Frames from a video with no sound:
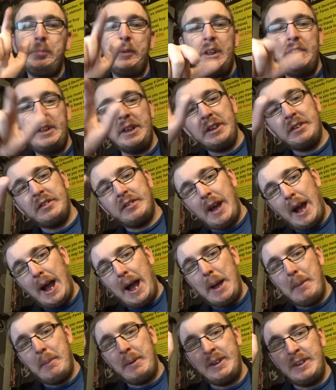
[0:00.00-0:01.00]
This
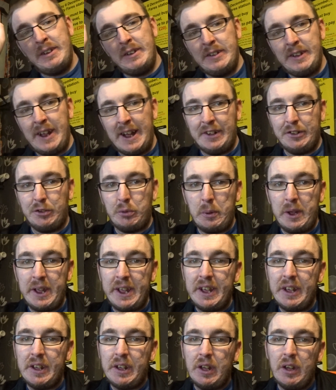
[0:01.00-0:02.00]
time next
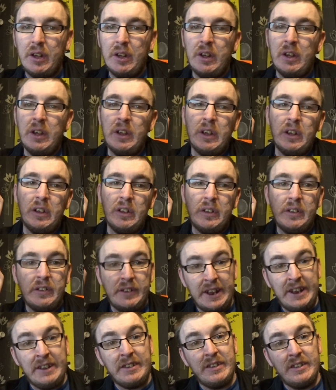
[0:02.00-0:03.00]
week,
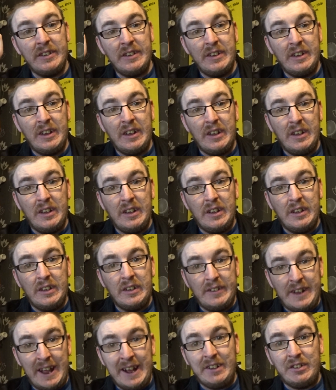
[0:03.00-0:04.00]
this
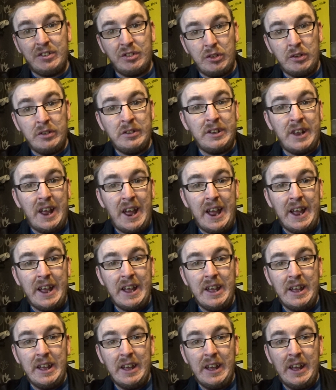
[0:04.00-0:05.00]
next
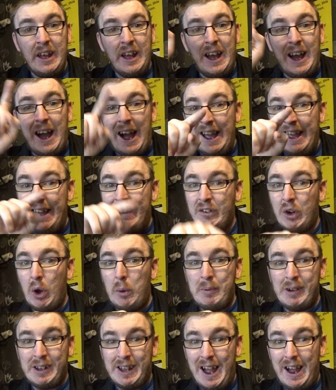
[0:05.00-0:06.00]
Sunday, I have got
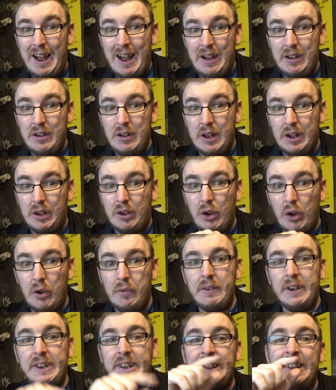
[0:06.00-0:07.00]
my
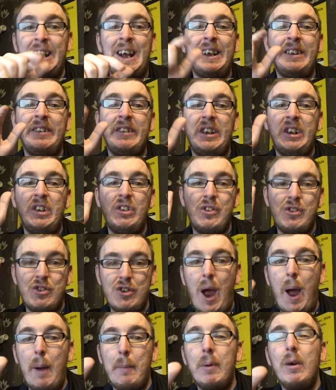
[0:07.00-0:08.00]
COVID-19
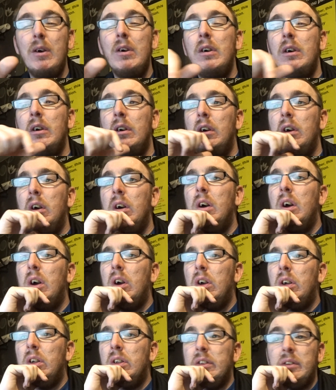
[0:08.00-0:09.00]
jab.
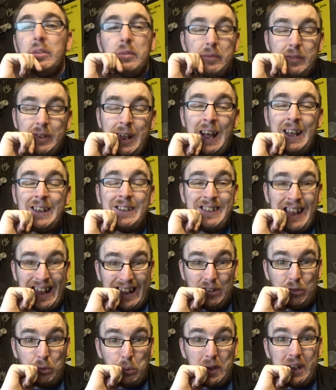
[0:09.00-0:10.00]
That's
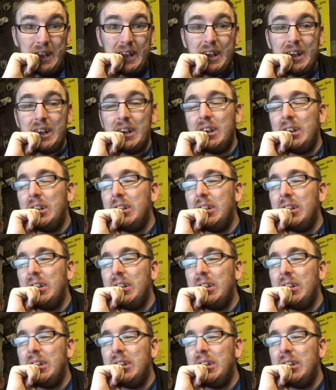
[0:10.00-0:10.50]
next week.